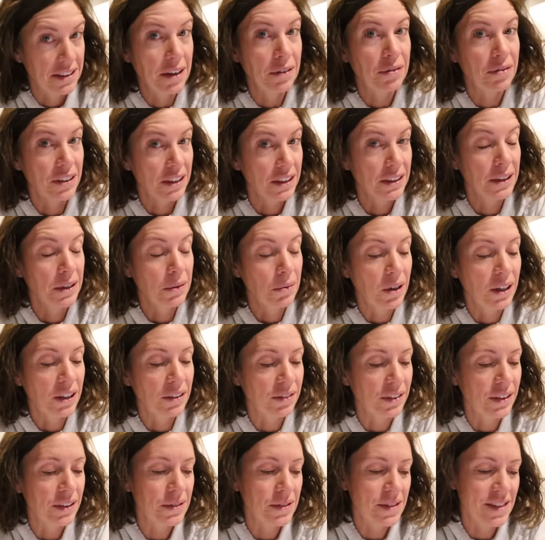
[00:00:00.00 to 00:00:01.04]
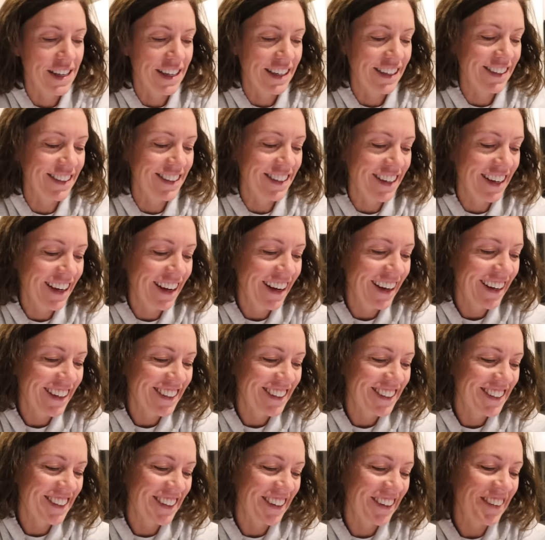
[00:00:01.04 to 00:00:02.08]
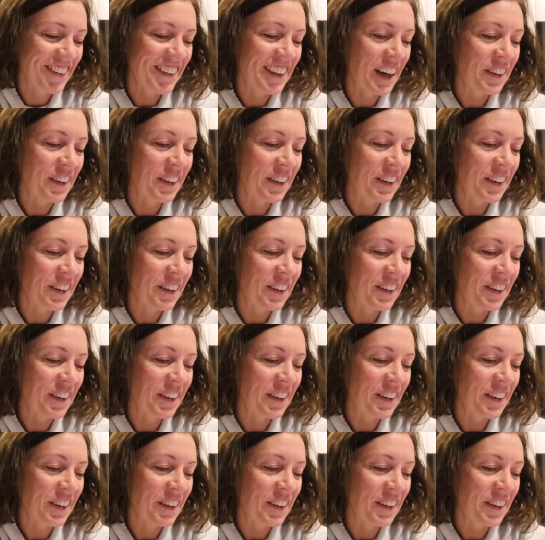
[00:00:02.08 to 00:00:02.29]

definitely one of those things. So